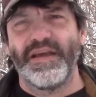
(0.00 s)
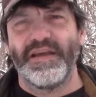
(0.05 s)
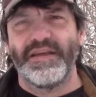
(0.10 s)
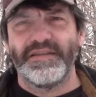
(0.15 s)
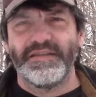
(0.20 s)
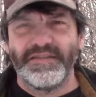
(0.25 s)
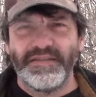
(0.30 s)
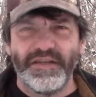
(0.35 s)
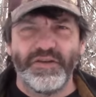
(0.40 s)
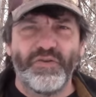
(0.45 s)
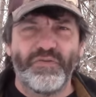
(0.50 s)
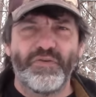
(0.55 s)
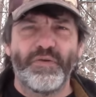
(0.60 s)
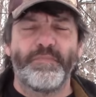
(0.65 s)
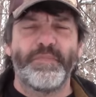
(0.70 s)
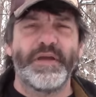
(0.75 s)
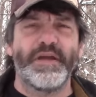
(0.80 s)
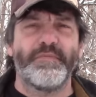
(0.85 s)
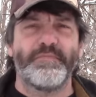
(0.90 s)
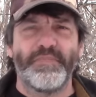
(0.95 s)
Sitting over a
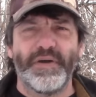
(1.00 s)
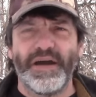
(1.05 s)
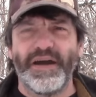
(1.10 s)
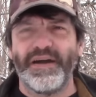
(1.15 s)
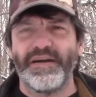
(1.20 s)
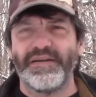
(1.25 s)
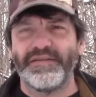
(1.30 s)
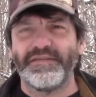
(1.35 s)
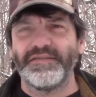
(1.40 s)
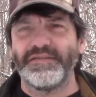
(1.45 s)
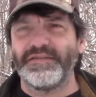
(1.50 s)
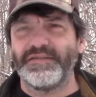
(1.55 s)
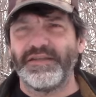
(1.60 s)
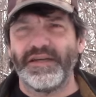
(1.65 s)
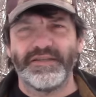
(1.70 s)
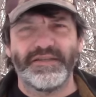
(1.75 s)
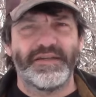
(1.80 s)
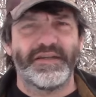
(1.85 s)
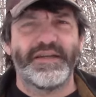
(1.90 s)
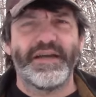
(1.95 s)
bait pile
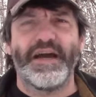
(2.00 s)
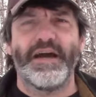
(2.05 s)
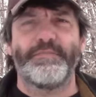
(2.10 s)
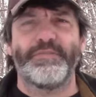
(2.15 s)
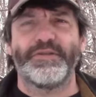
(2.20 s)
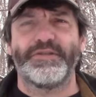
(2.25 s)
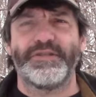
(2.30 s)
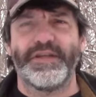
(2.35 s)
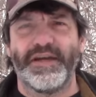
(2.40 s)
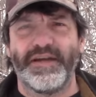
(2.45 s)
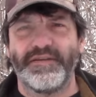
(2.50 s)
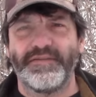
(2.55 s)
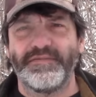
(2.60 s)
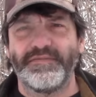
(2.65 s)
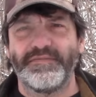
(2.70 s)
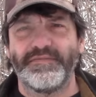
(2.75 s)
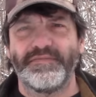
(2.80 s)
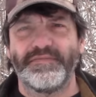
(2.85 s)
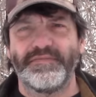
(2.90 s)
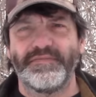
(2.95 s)
doesn't accomplish that.
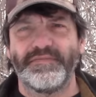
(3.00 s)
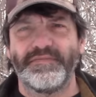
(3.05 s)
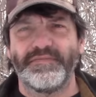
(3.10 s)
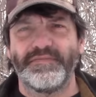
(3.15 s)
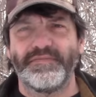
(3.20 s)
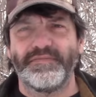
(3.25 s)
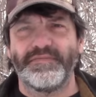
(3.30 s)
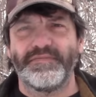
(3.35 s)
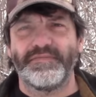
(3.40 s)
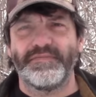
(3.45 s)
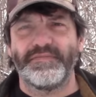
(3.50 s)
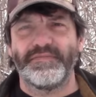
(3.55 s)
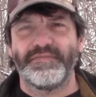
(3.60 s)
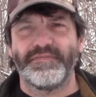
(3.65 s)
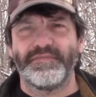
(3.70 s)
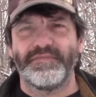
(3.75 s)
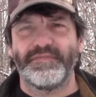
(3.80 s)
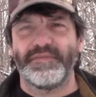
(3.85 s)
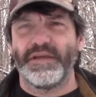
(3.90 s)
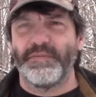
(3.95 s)

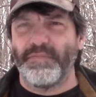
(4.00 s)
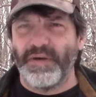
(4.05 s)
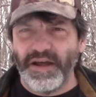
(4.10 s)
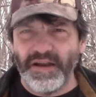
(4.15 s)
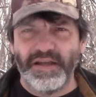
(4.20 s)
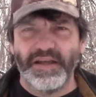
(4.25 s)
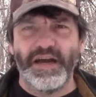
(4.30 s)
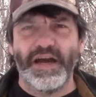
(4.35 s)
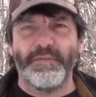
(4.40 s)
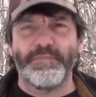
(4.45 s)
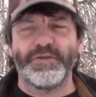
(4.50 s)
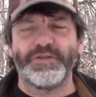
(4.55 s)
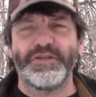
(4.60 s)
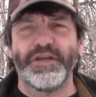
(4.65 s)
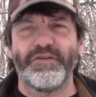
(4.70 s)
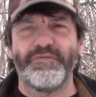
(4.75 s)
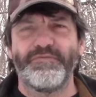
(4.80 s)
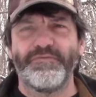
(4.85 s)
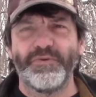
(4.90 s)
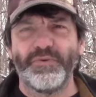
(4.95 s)
It might accomplish
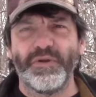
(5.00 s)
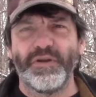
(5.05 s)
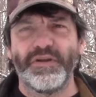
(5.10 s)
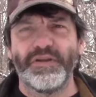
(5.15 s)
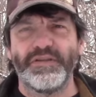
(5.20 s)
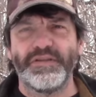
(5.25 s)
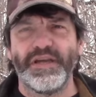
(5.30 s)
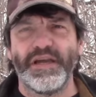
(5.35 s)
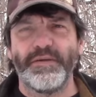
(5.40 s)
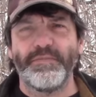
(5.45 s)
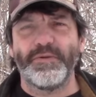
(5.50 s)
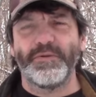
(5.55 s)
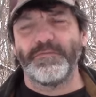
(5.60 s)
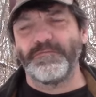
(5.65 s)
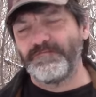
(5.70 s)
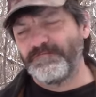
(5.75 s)
getting food on the table.